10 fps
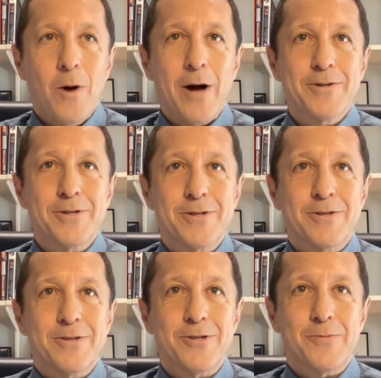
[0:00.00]
well,
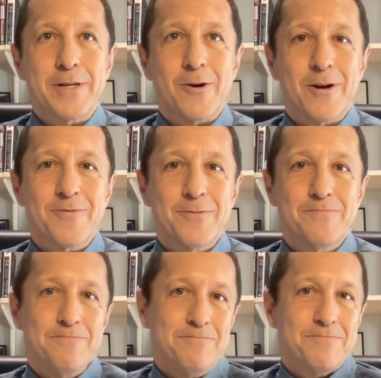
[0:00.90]
you'd be going
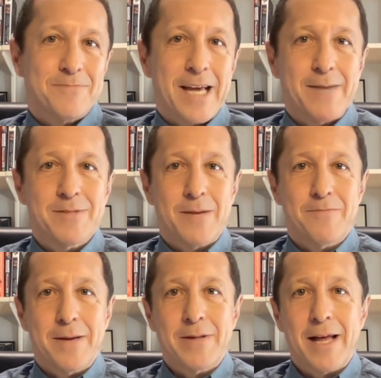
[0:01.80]
from games
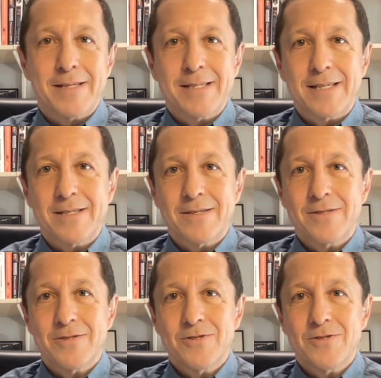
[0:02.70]
that may be lasting